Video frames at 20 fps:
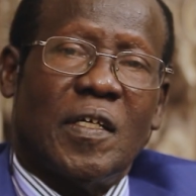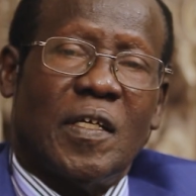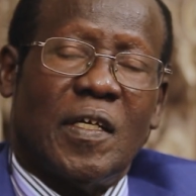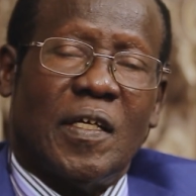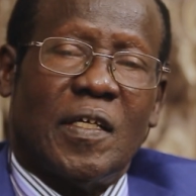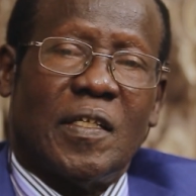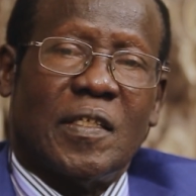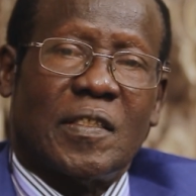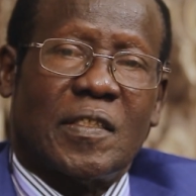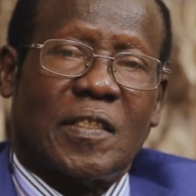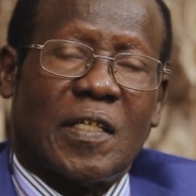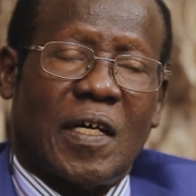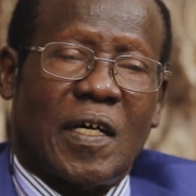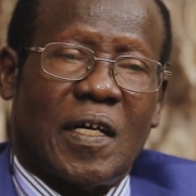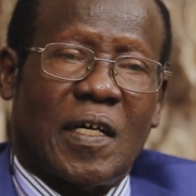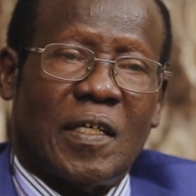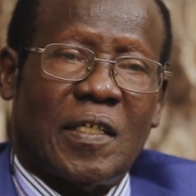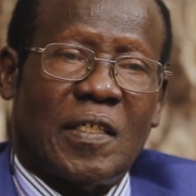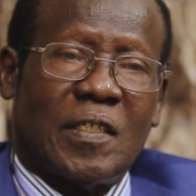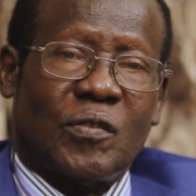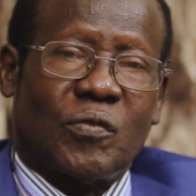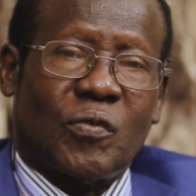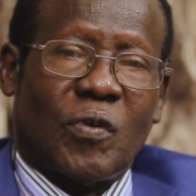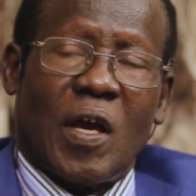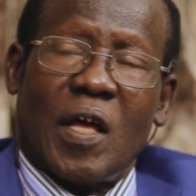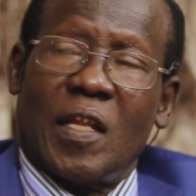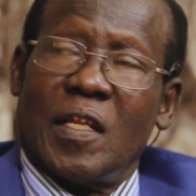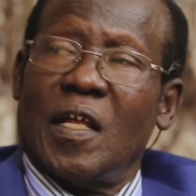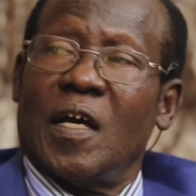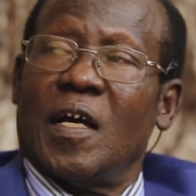and into
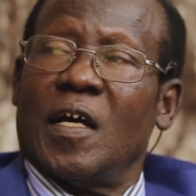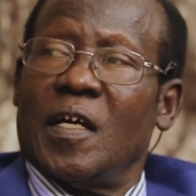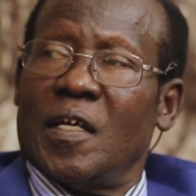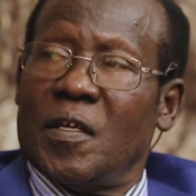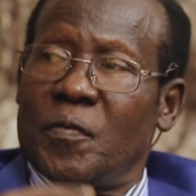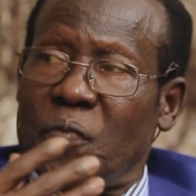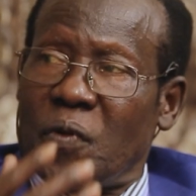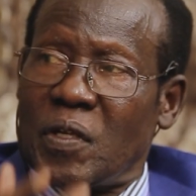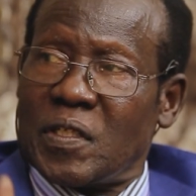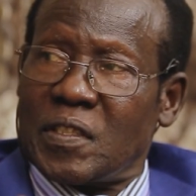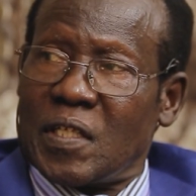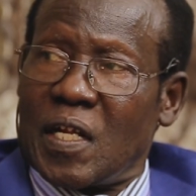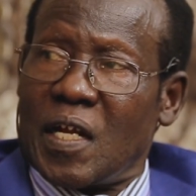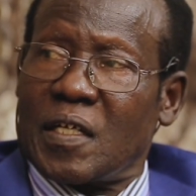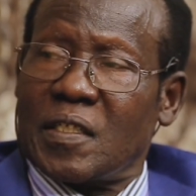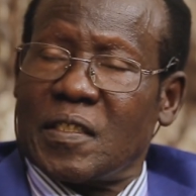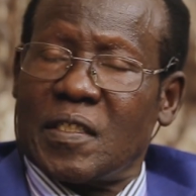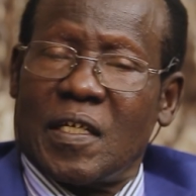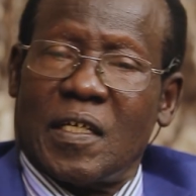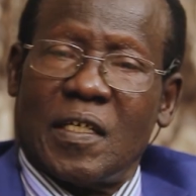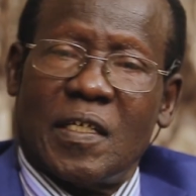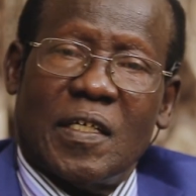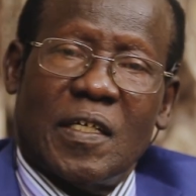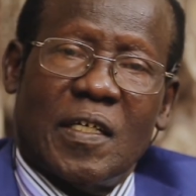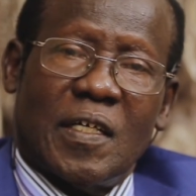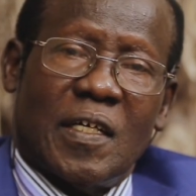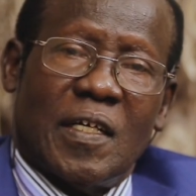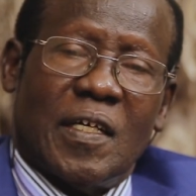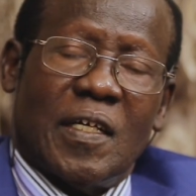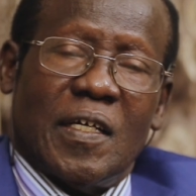other infrastructure,
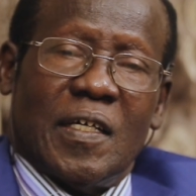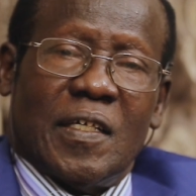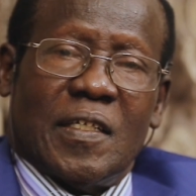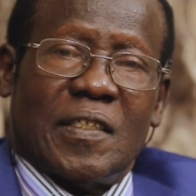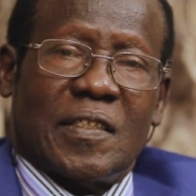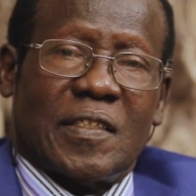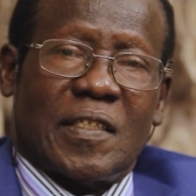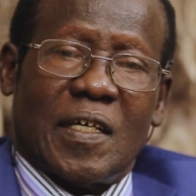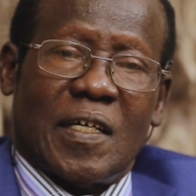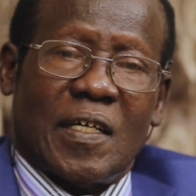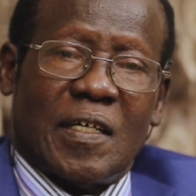and